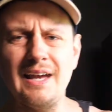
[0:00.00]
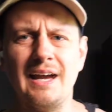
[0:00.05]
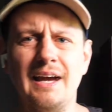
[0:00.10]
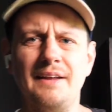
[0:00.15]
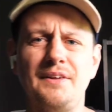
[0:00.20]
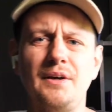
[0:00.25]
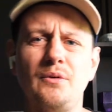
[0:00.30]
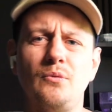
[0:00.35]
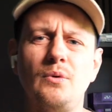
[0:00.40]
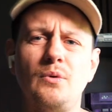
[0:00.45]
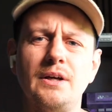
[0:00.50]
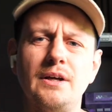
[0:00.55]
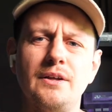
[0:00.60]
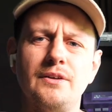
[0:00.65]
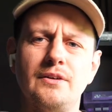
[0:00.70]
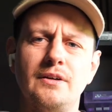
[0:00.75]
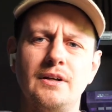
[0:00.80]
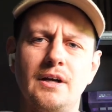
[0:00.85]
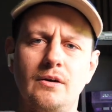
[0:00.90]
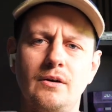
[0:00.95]
And then one
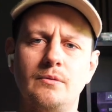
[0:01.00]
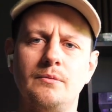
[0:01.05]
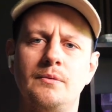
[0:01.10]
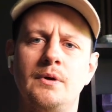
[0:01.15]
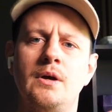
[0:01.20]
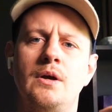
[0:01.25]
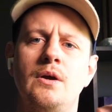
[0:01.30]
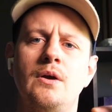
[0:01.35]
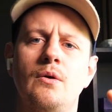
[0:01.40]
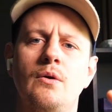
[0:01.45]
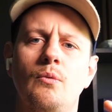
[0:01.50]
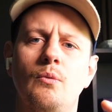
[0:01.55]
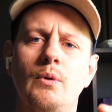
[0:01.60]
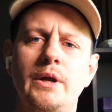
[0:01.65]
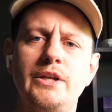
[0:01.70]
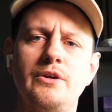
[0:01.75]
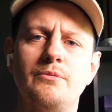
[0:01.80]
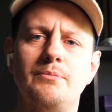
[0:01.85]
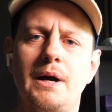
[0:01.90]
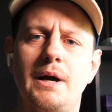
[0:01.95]
other note,
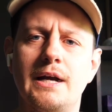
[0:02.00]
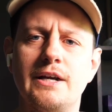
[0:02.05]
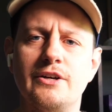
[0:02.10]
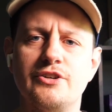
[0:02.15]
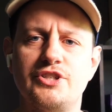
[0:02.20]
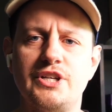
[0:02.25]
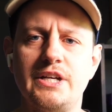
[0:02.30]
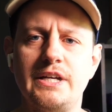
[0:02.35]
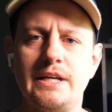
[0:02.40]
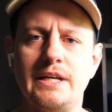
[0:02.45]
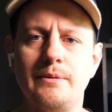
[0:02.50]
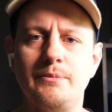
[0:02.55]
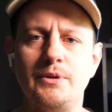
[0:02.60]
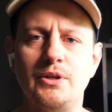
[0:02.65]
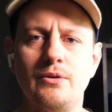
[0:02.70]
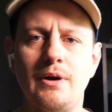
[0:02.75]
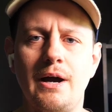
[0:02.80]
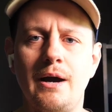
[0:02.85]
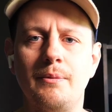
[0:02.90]
when you buy your GDEMU,